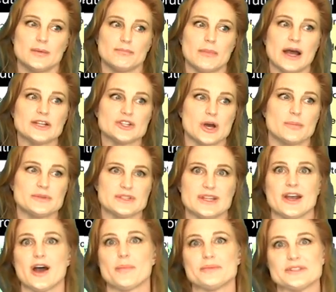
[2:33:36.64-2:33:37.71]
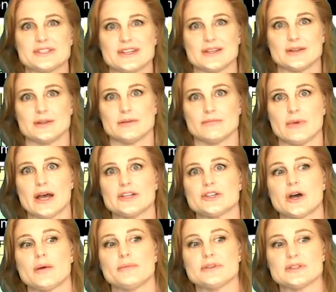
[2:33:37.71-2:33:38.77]
My job is the opposite. My
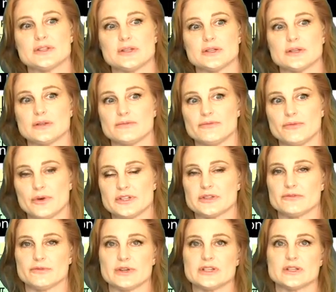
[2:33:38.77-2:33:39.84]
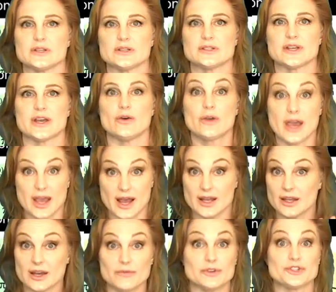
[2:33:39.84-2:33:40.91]
job is the voice of reason to say, okay, I
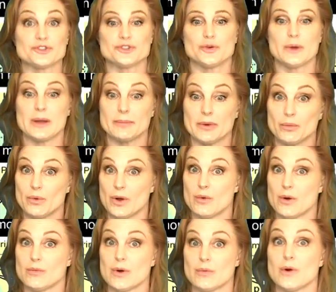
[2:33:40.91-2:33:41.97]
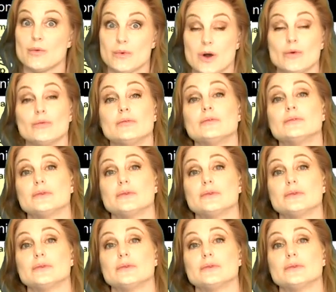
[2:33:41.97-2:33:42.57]
love what you're doing, but whoa, whoa, whoa, whoa, whoa.